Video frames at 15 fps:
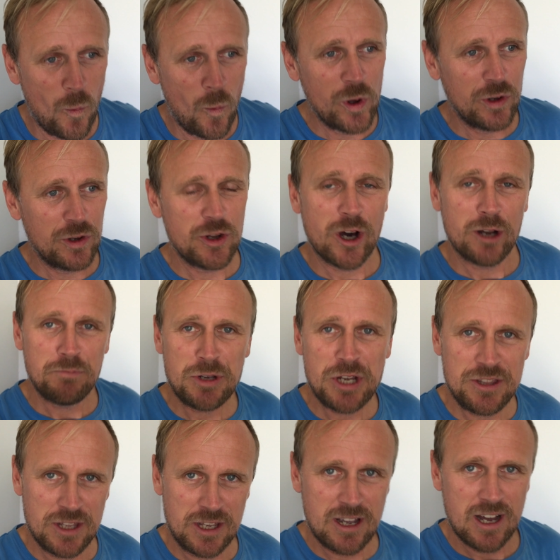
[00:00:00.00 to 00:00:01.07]
will not
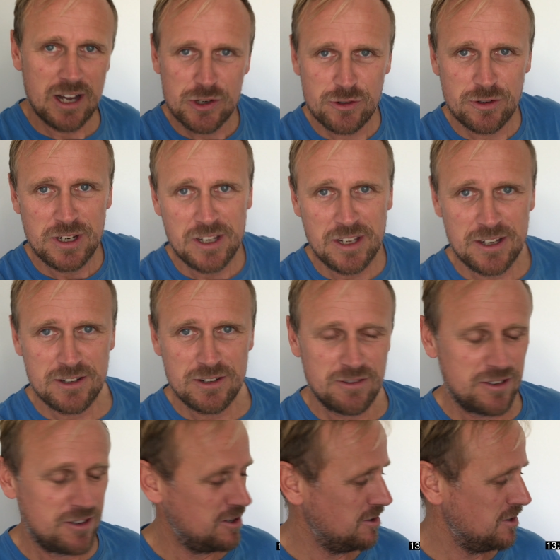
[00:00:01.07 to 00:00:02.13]
be in the country.
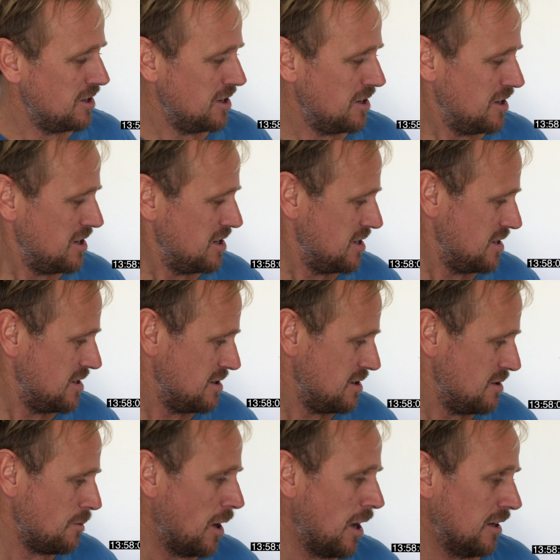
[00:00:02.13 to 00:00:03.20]

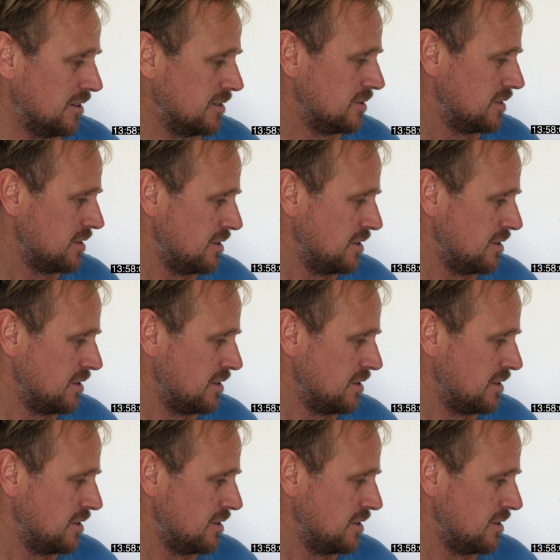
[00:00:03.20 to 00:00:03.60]
Well,